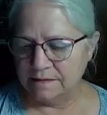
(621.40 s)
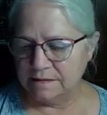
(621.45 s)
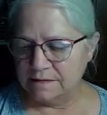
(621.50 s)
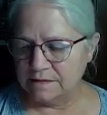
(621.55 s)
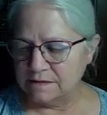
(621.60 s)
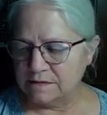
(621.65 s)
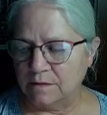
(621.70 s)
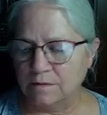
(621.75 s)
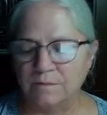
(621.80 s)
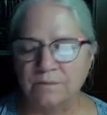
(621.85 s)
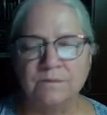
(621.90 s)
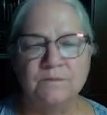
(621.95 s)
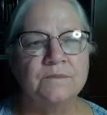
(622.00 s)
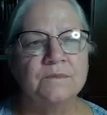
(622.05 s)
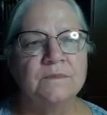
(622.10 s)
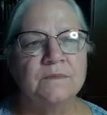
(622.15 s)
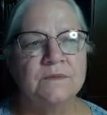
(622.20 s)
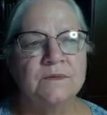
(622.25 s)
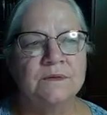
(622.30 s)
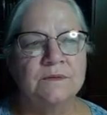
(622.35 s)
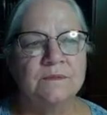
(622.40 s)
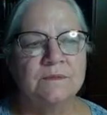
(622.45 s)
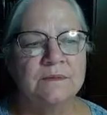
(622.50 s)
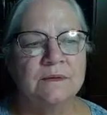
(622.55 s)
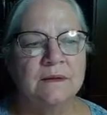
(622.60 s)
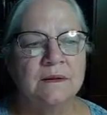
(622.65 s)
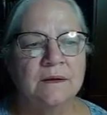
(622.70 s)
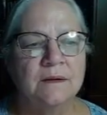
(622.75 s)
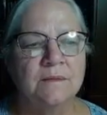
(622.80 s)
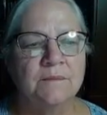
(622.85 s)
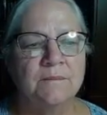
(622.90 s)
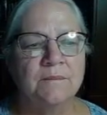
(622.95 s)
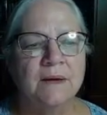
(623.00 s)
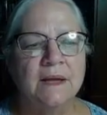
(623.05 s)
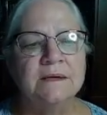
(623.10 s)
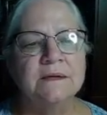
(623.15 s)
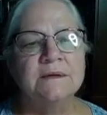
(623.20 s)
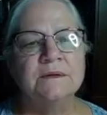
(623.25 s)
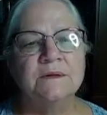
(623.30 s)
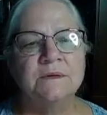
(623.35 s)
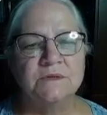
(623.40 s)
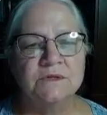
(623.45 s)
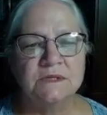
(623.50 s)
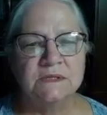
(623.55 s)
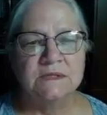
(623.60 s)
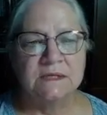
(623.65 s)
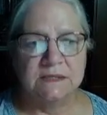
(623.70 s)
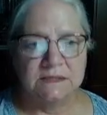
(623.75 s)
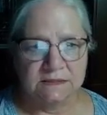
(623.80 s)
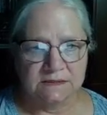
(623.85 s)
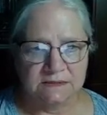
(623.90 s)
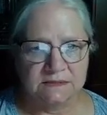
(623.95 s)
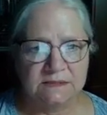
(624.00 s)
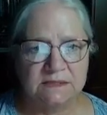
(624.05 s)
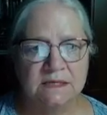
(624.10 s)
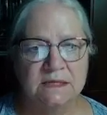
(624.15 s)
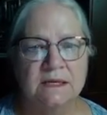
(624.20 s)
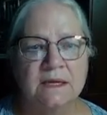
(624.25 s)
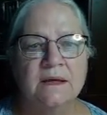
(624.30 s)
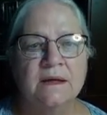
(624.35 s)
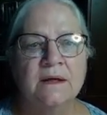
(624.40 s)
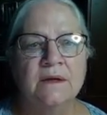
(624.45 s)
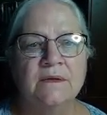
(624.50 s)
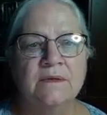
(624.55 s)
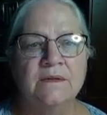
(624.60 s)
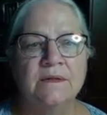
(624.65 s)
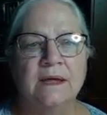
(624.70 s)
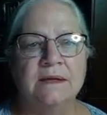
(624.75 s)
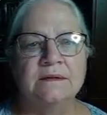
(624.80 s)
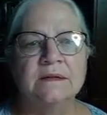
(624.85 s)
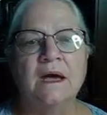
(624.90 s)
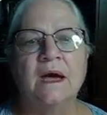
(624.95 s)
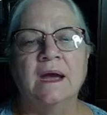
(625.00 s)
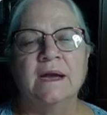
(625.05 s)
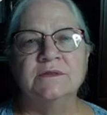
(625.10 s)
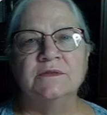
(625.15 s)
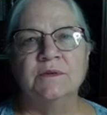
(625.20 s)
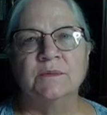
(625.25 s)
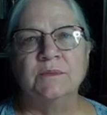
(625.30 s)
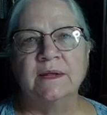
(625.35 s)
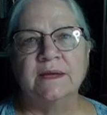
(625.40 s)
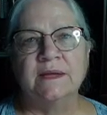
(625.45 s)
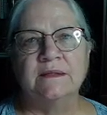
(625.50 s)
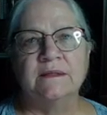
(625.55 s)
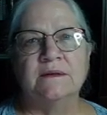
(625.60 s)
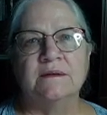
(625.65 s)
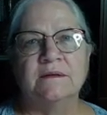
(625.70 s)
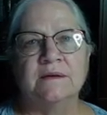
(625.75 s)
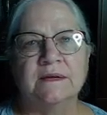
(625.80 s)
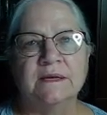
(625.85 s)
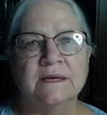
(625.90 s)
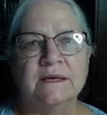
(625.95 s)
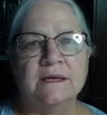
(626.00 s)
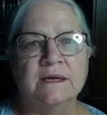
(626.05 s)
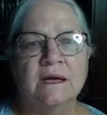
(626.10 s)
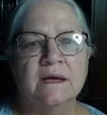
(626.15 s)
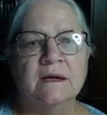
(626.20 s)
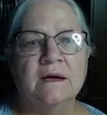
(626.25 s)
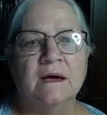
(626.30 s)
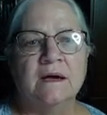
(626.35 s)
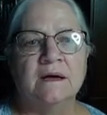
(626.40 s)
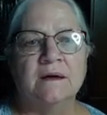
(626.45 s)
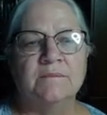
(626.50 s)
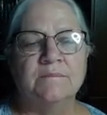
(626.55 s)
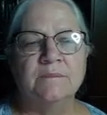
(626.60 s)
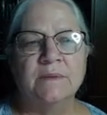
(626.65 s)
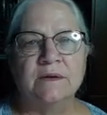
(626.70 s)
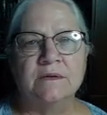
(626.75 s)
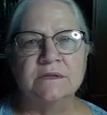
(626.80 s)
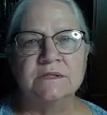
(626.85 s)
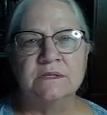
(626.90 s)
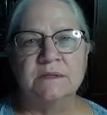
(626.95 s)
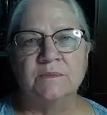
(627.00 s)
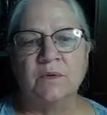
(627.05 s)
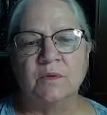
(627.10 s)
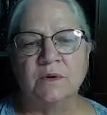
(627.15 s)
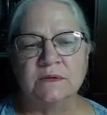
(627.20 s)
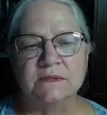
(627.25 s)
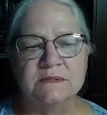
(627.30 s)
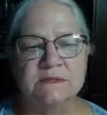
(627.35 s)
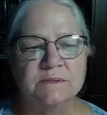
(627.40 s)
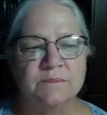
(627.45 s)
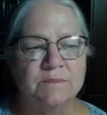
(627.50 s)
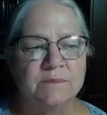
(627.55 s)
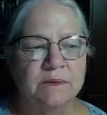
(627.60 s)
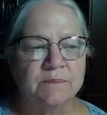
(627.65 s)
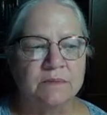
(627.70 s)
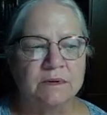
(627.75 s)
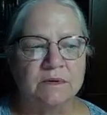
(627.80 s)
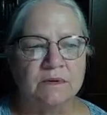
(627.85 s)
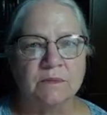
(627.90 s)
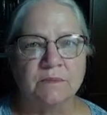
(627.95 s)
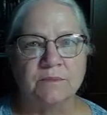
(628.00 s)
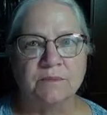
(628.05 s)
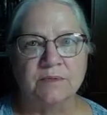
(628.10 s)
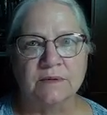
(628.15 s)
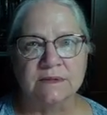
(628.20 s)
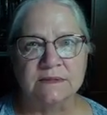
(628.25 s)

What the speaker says: So my conclusion is that the hydroplate theory better supports biblical